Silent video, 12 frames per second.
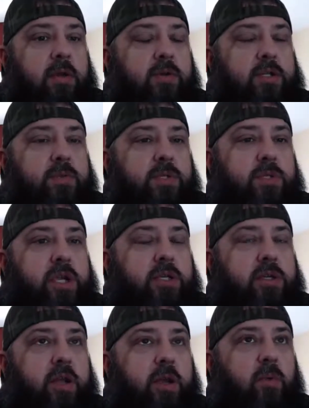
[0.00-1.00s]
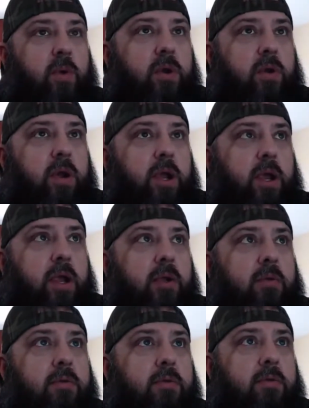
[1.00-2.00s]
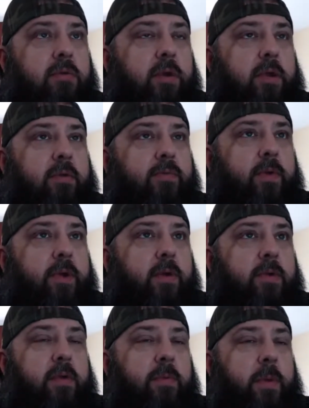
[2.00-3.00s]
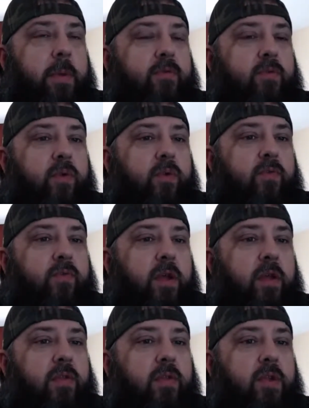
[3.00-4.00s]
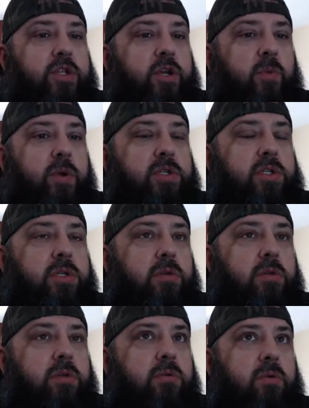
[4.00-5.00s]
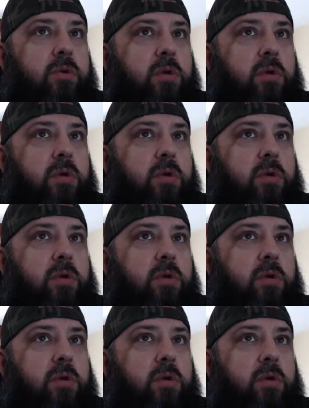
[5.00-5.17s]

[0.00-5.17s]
she was teaching like one grade, like I don't know, maybe fourth or fifth, and then she went to